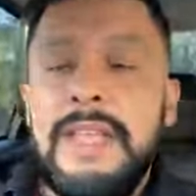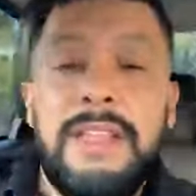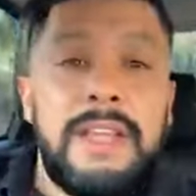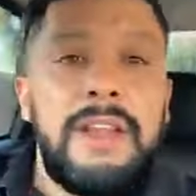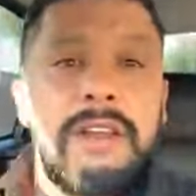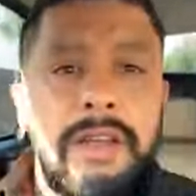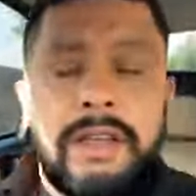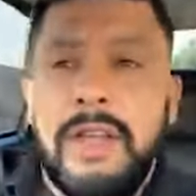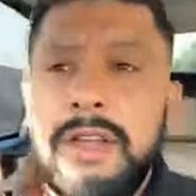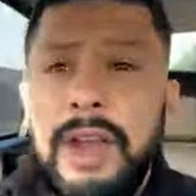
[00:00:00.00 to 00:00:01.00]
and the
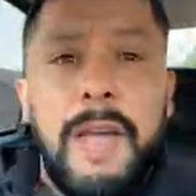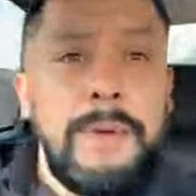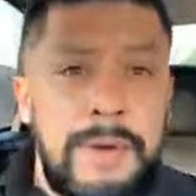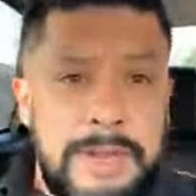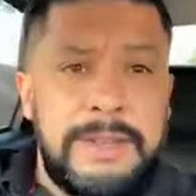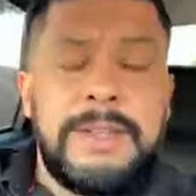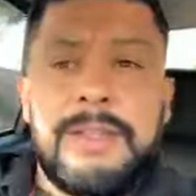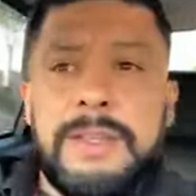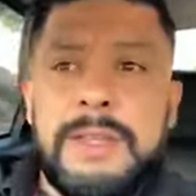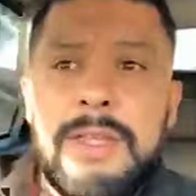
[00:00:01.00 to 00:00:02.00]
conglomerate
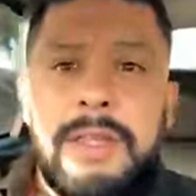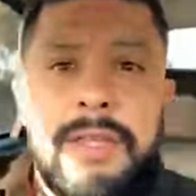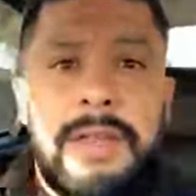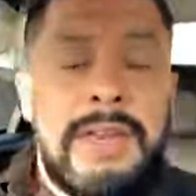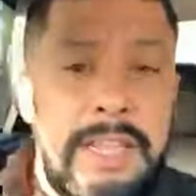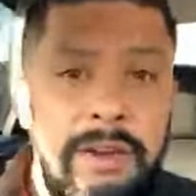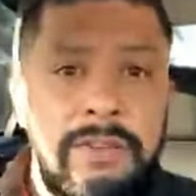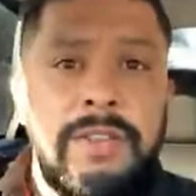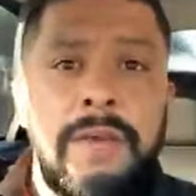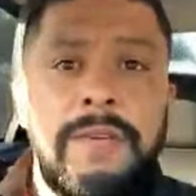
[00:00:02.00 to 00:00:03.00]

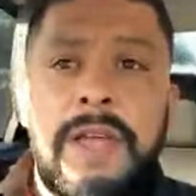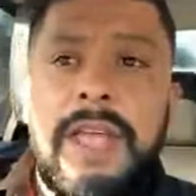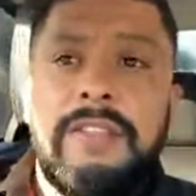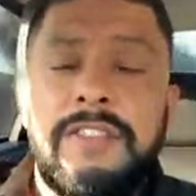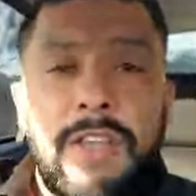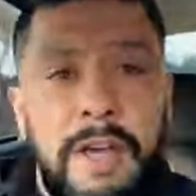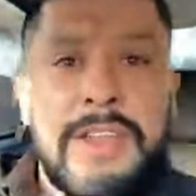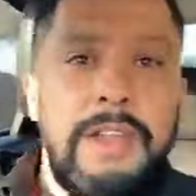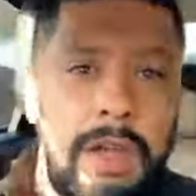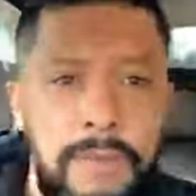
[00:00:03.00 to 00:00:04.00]
leaders of
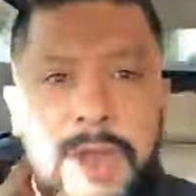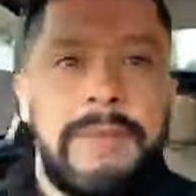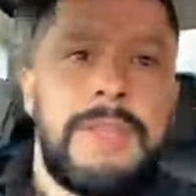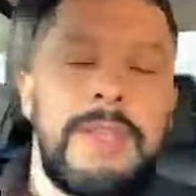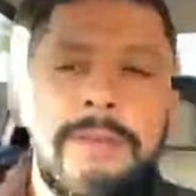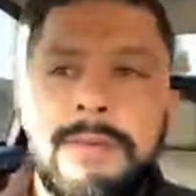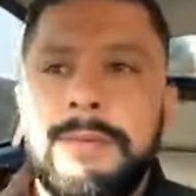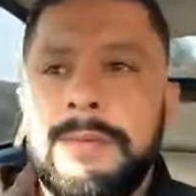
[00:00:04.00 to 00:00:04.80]
Saudi Arabia